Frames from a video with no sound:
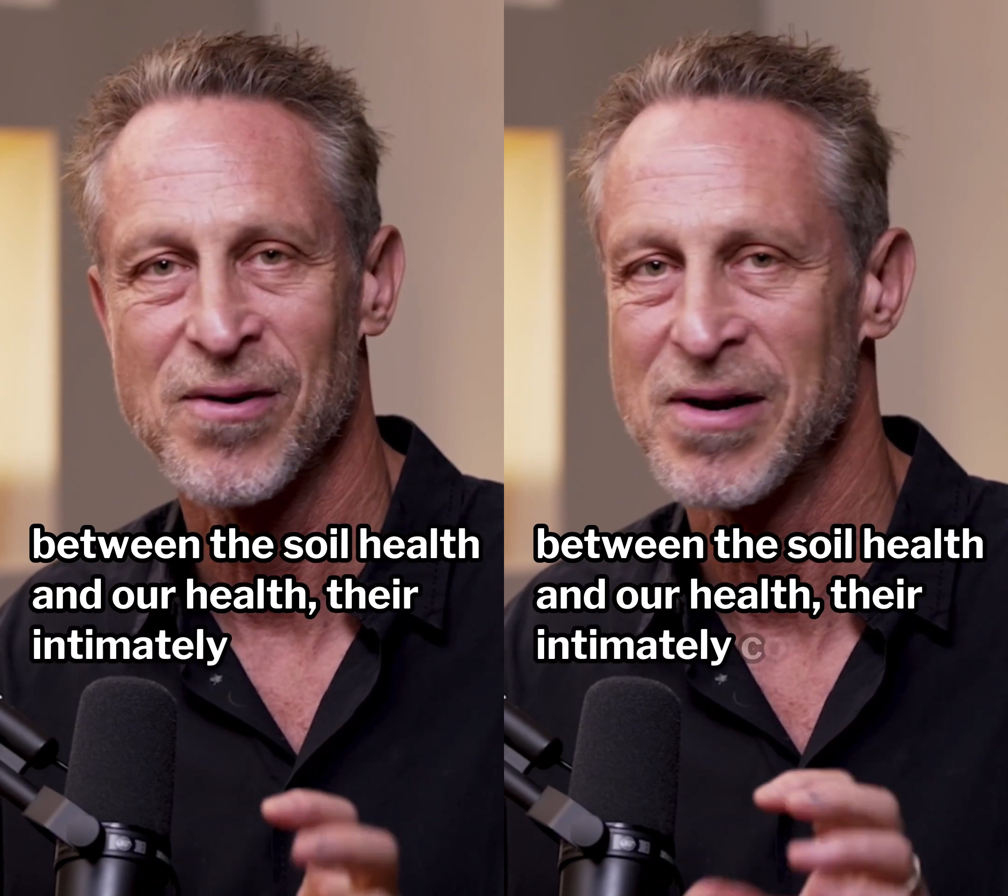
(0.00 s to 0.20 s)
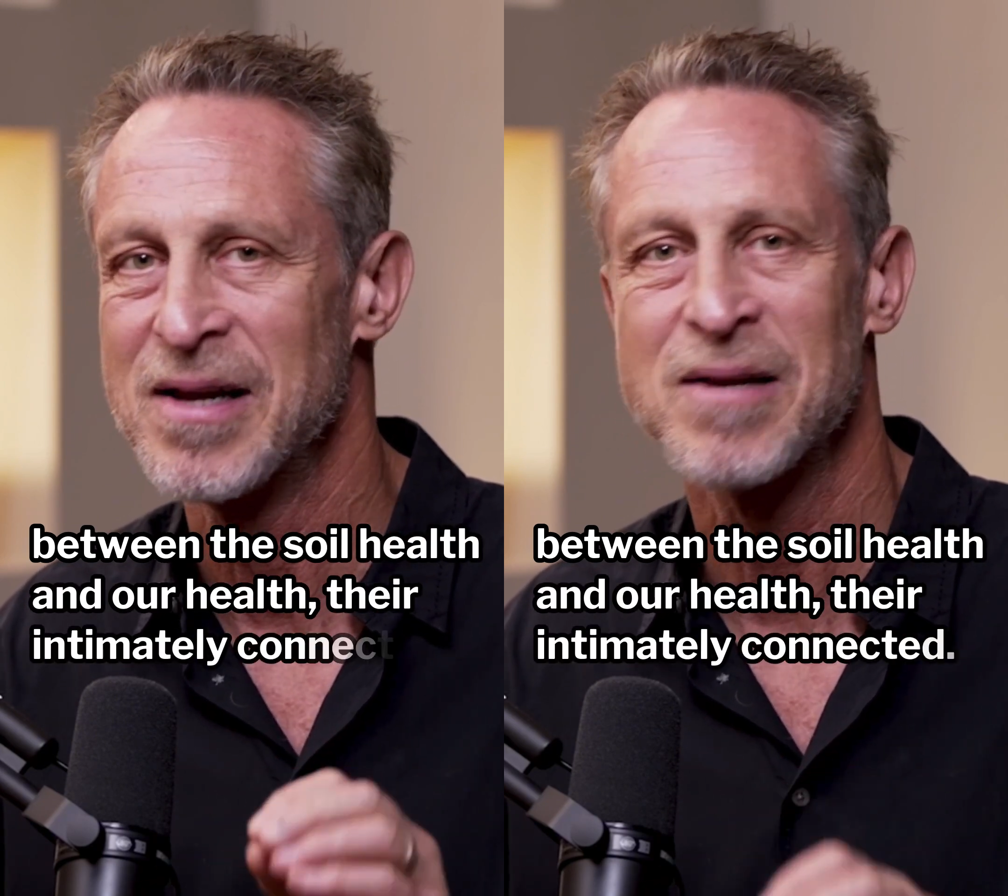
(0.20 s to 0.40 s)

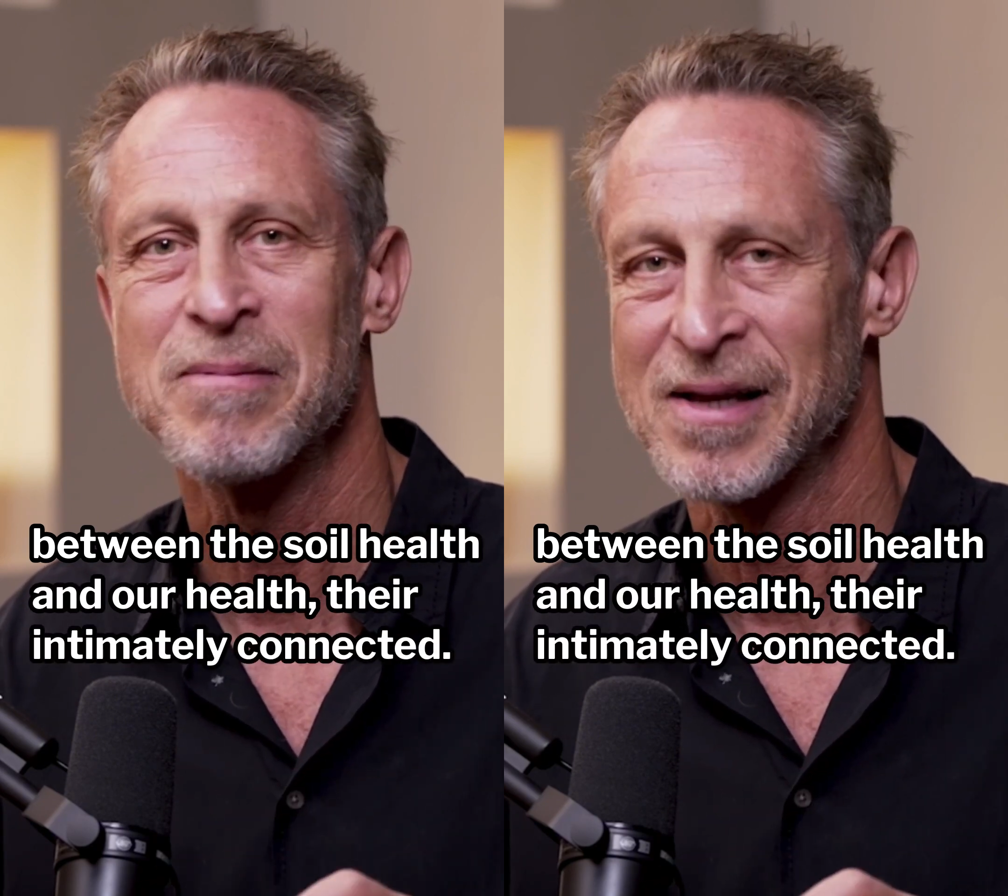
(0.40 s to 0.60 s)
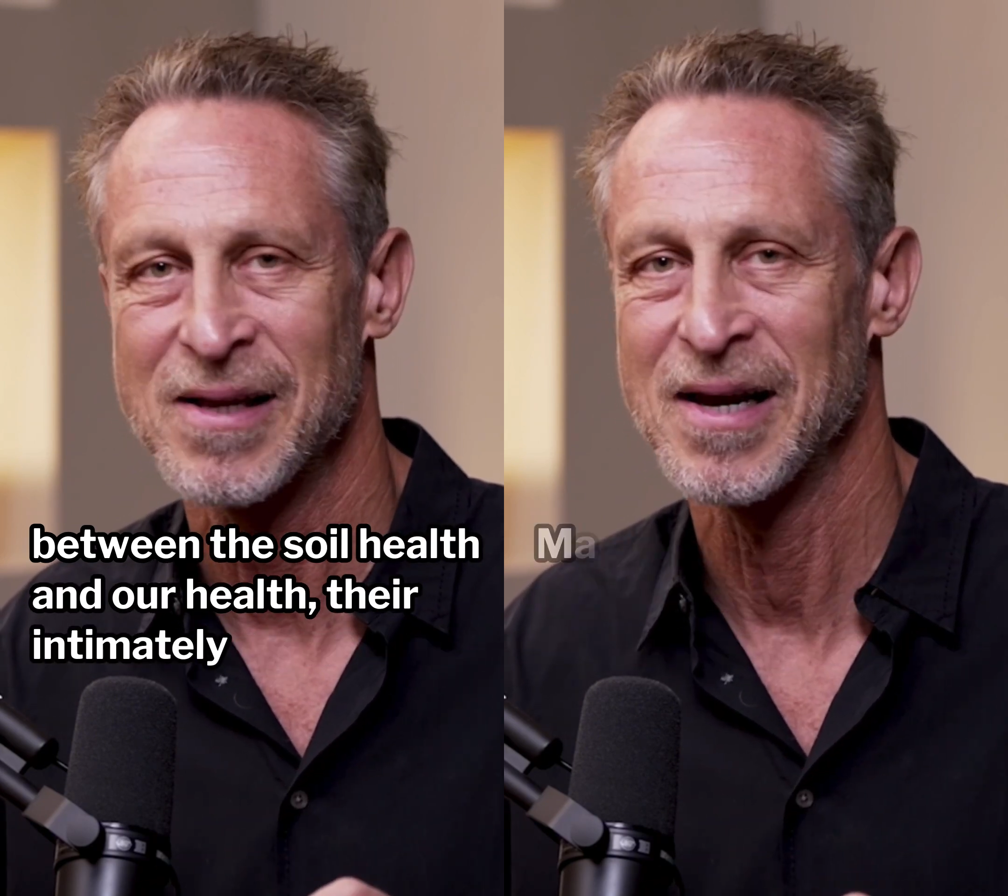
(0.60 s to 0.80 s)
They're
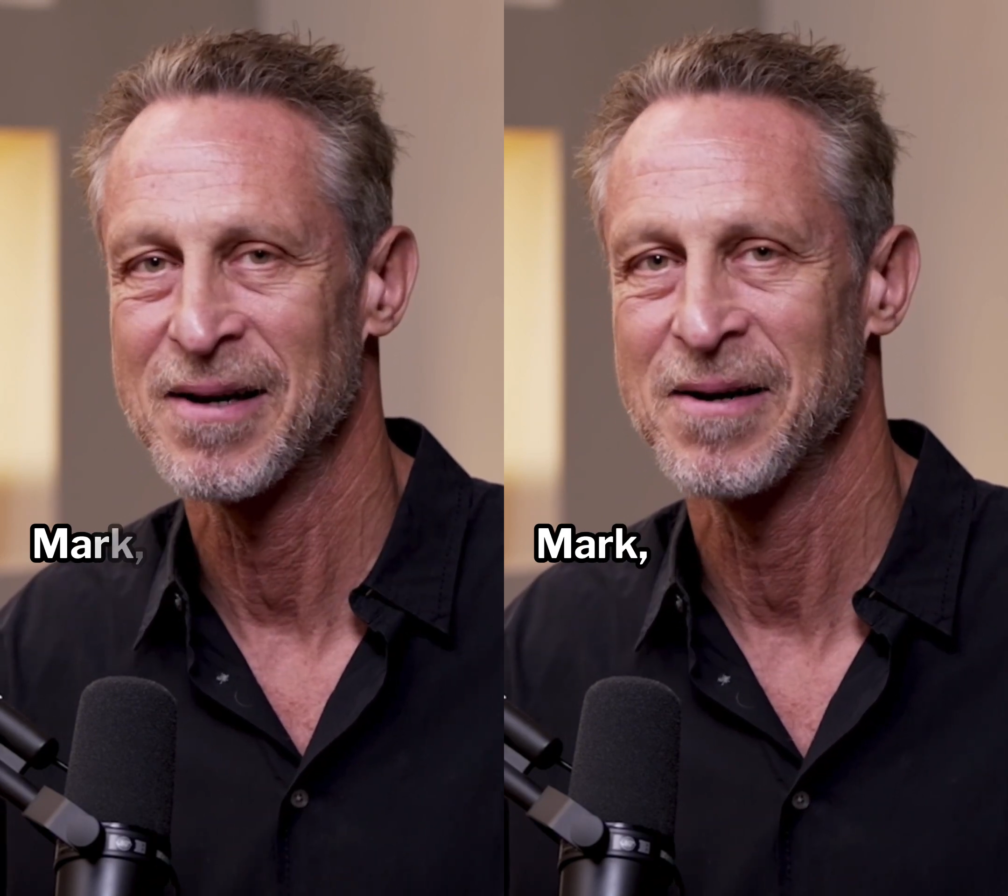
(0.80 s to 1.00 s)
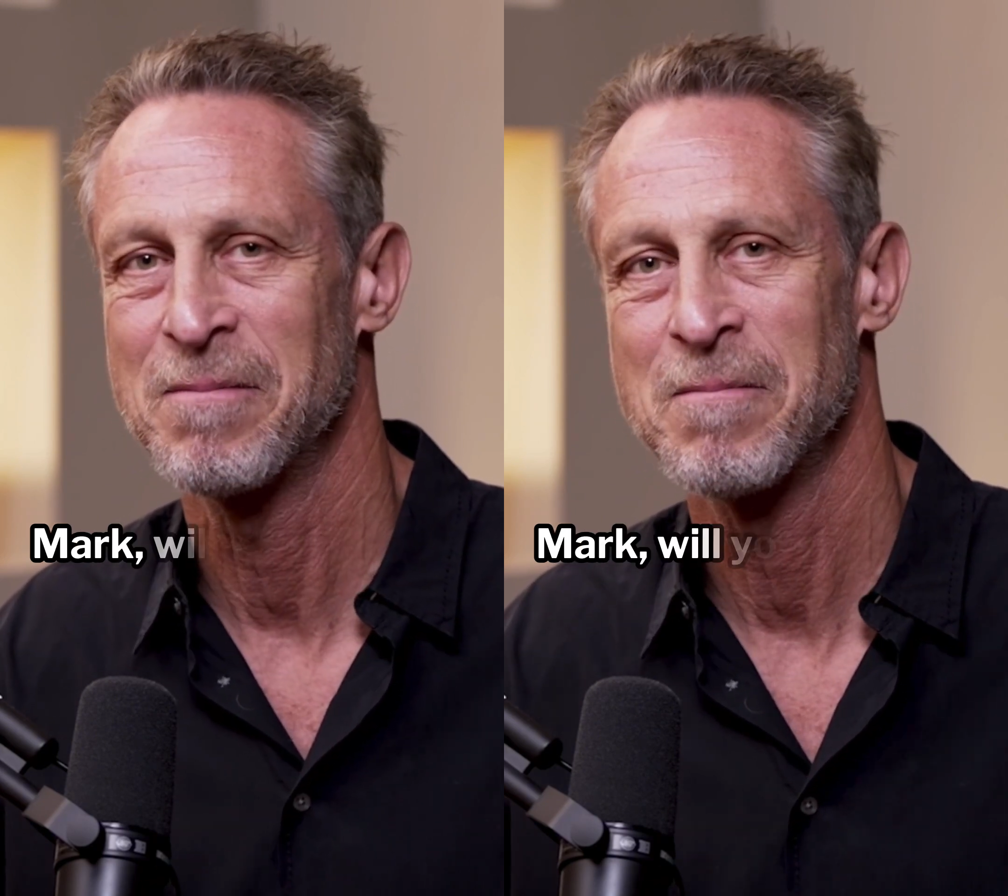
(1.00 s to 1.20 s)
intimately connected.